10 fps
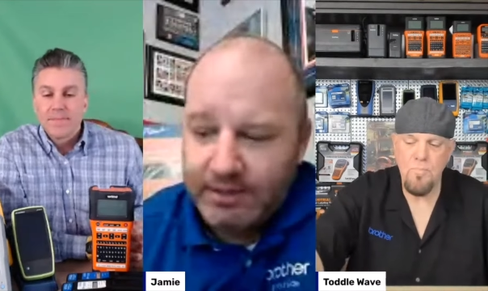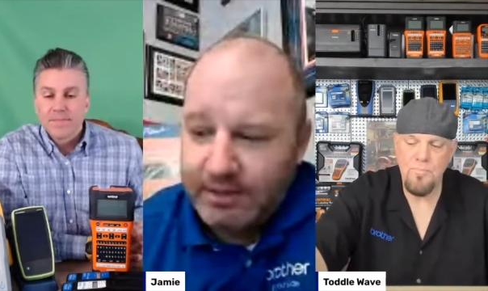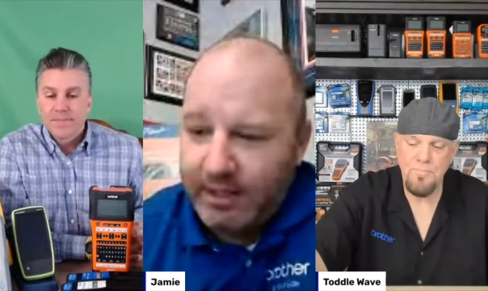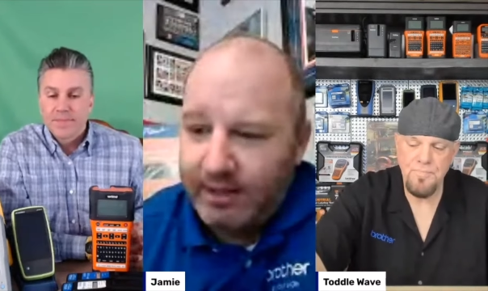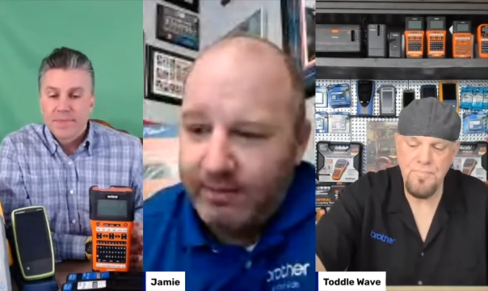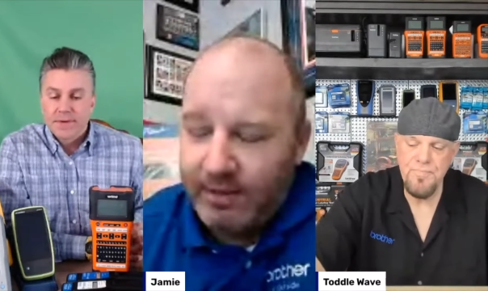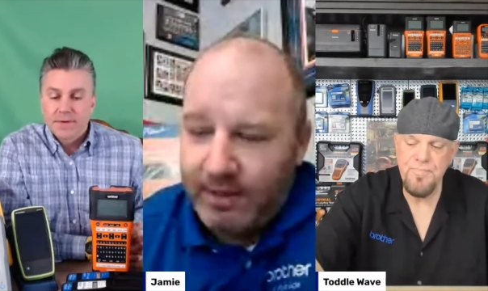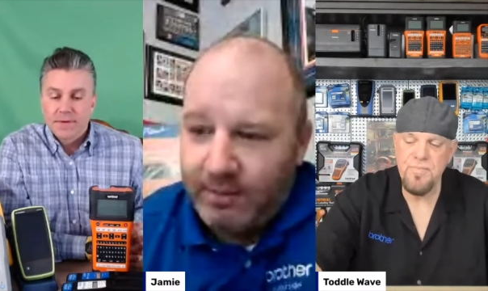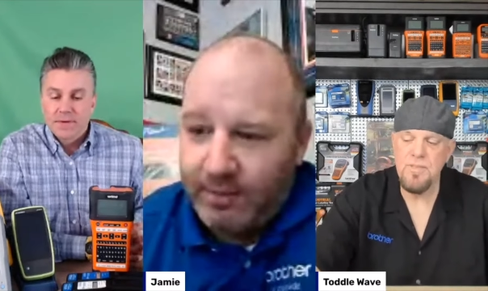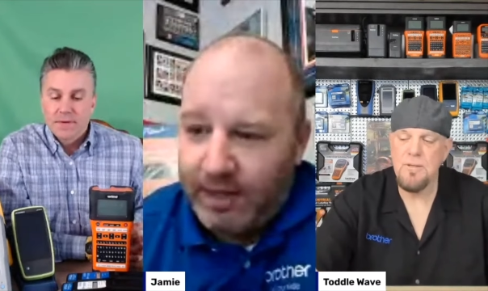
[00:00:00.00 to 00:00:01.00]
Speaker 1: and connections dan
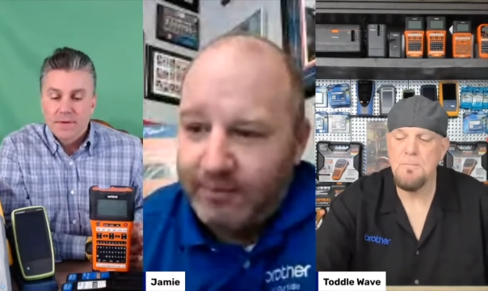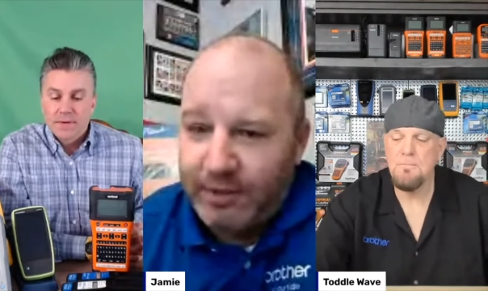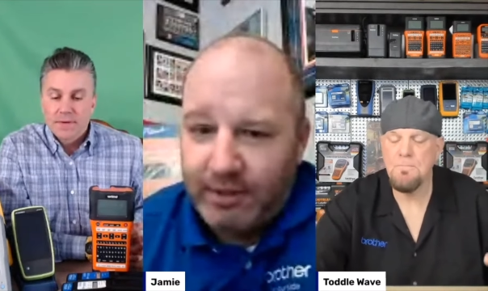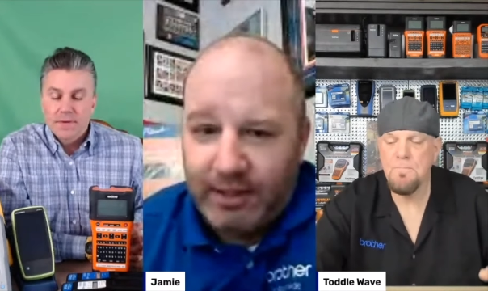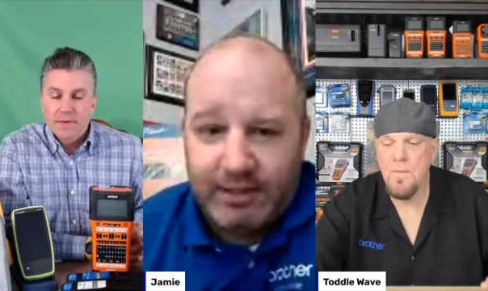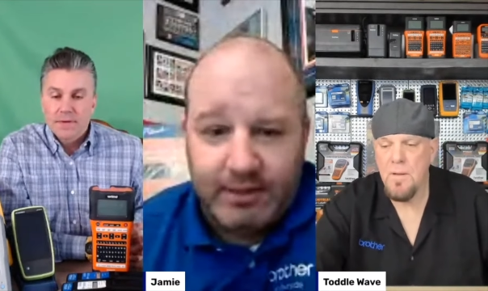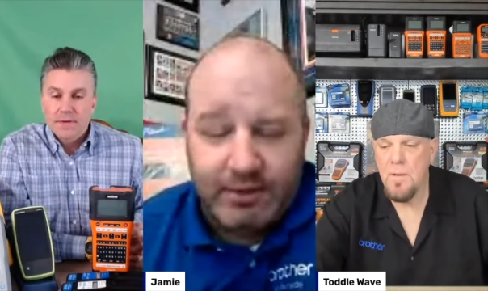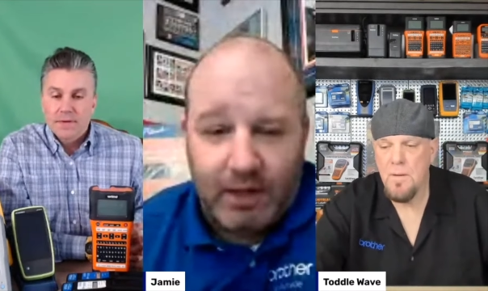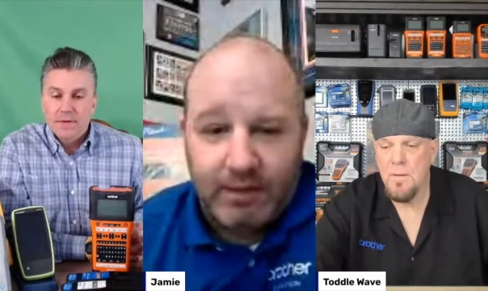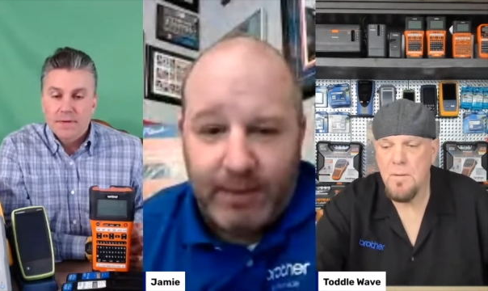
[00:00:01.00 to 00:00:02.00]
what i'd really like
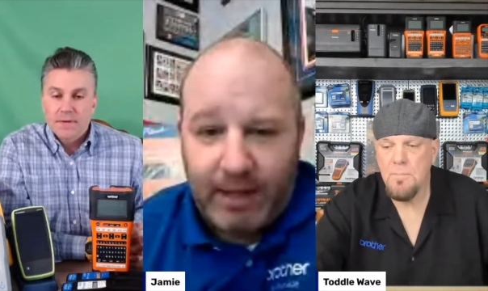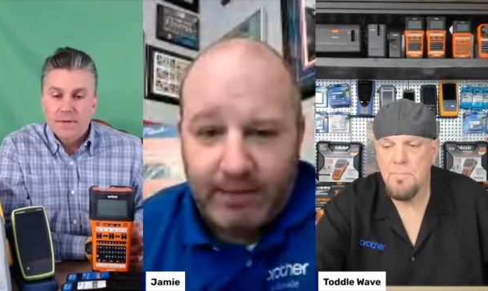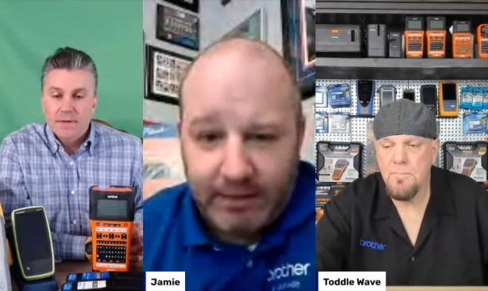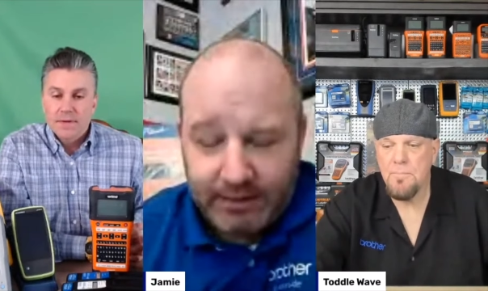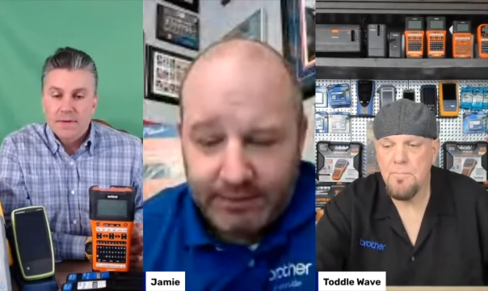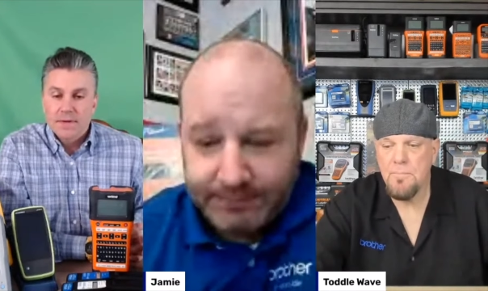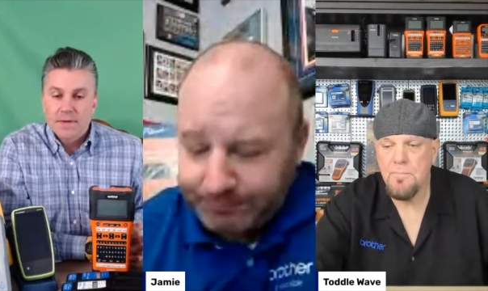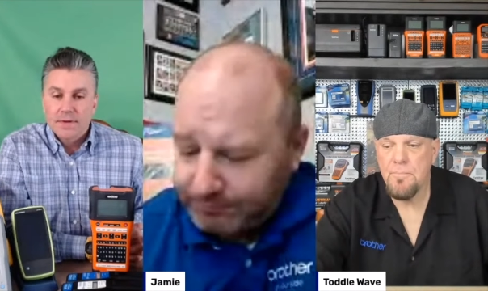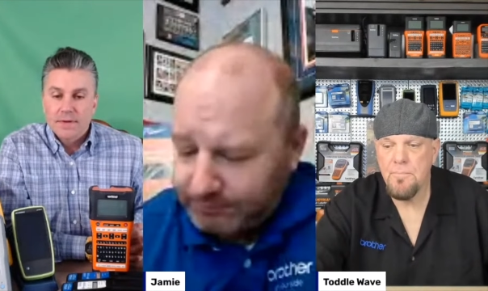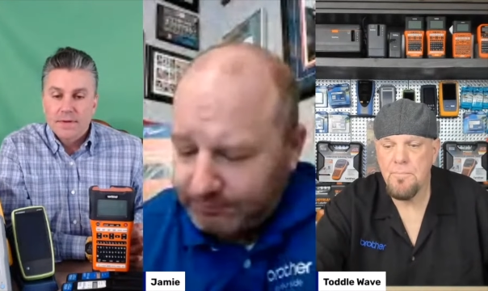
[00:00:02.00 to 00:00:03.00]
you to talk about
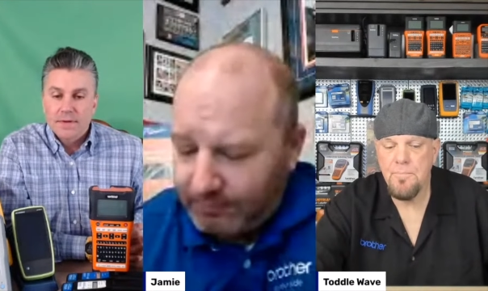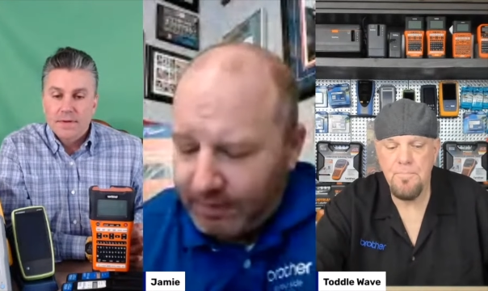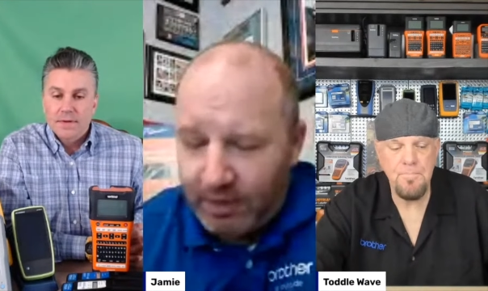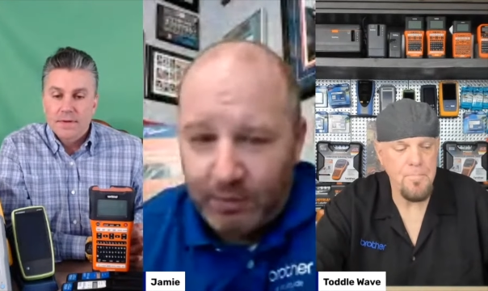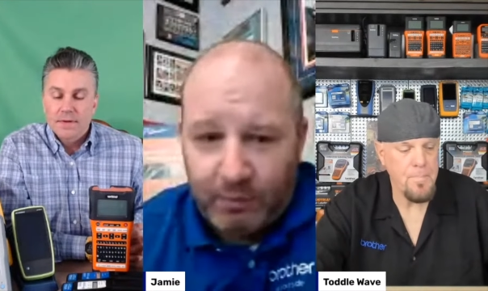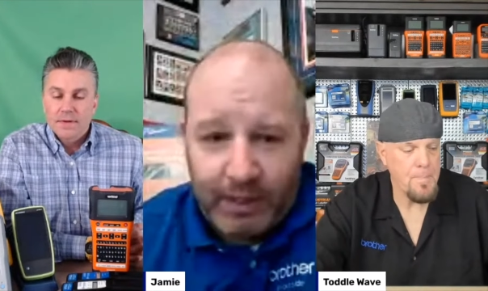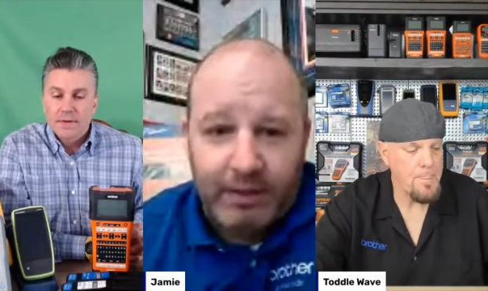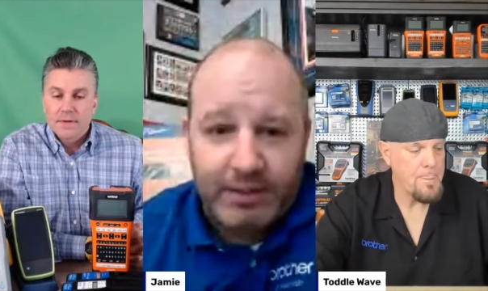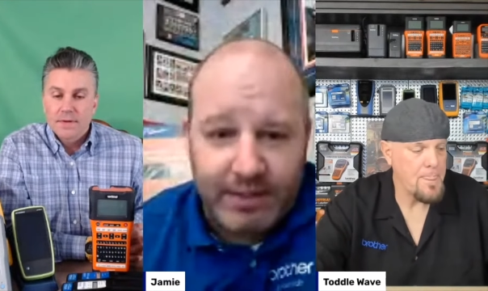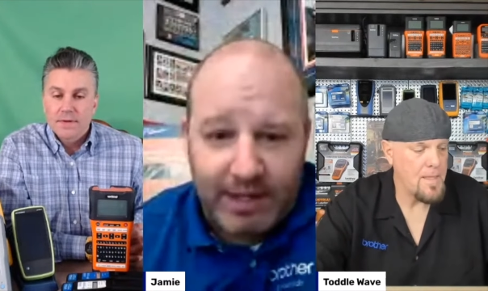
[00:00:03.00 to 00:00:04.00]
is you know
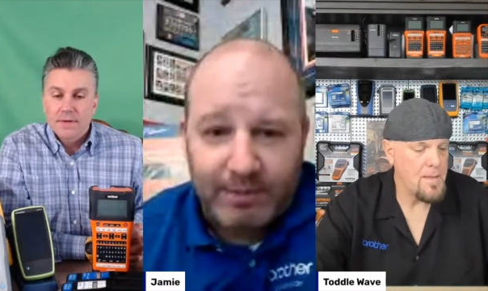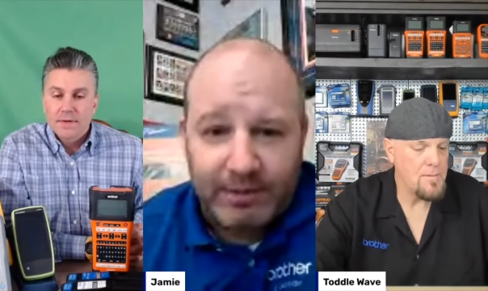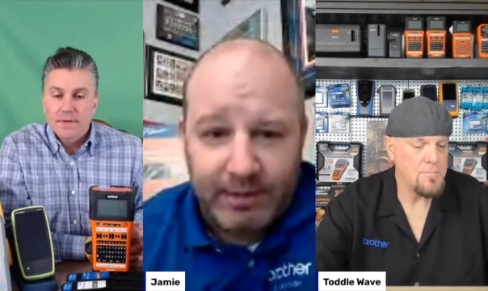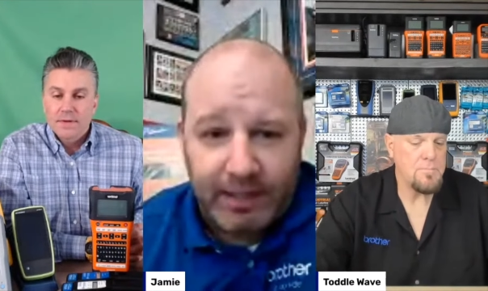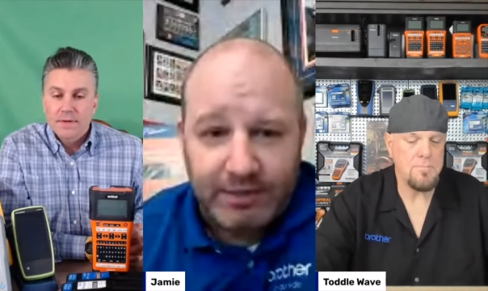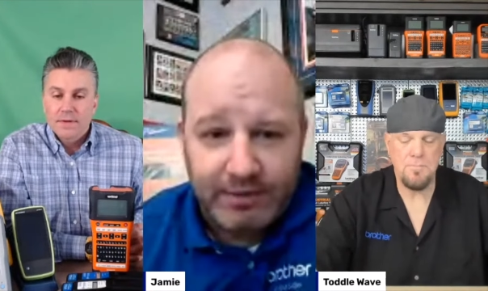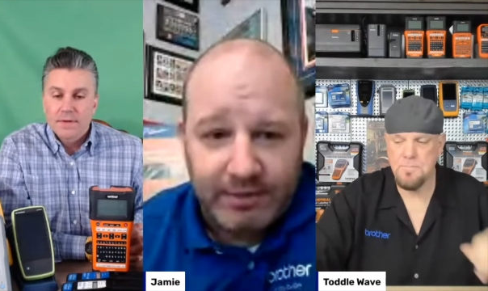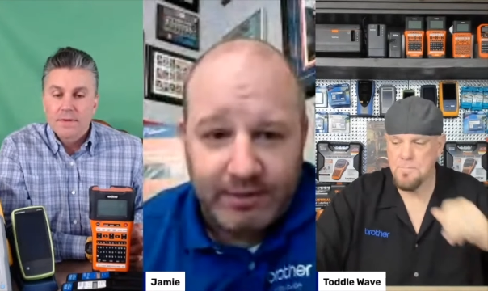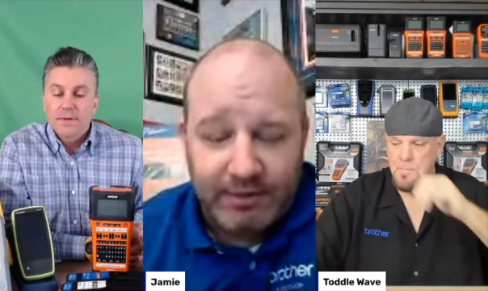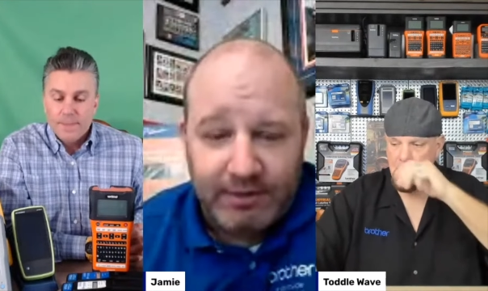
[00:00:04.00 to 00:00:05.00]
where is cable and
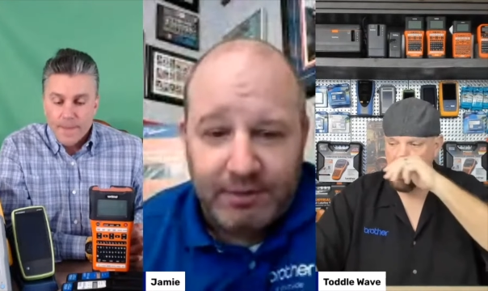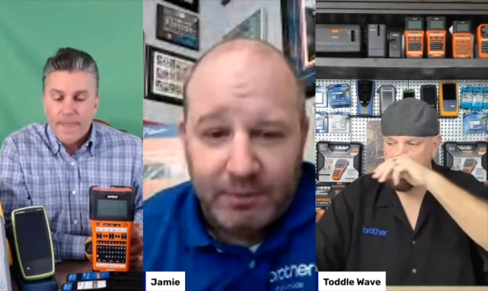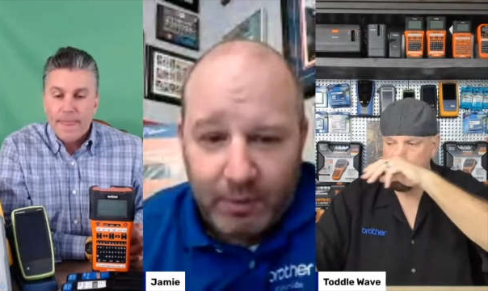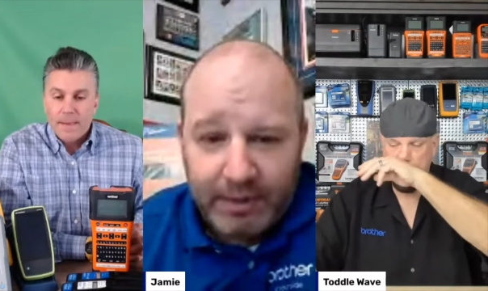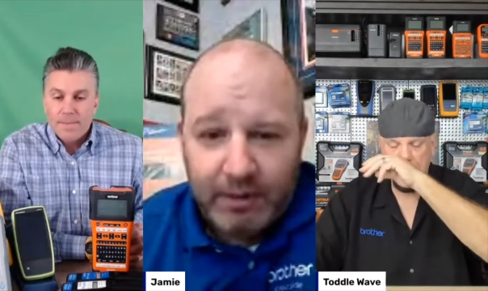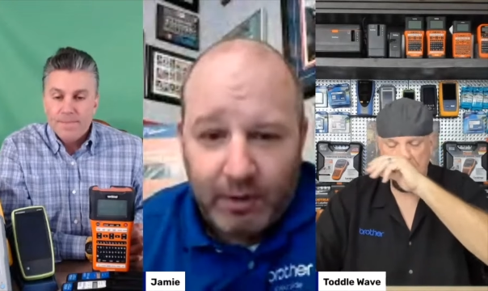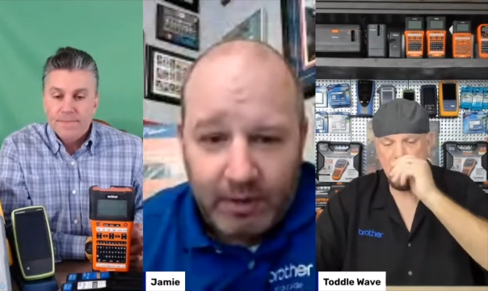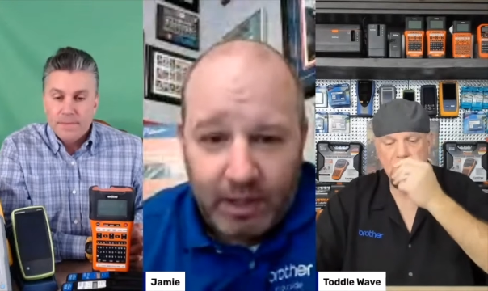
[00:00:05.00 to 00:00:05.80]
connections what do